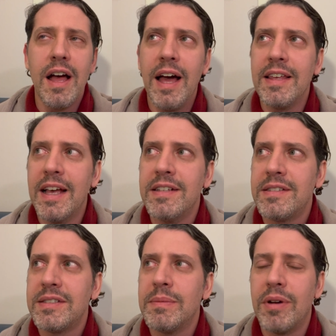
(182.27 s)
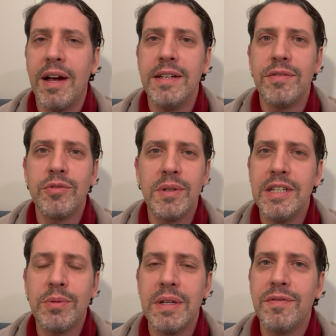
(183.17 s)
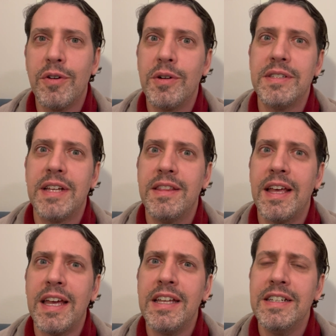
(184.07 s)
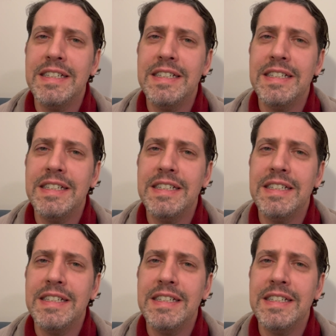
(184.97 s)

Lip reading: I guess the surprise of 2024 is that they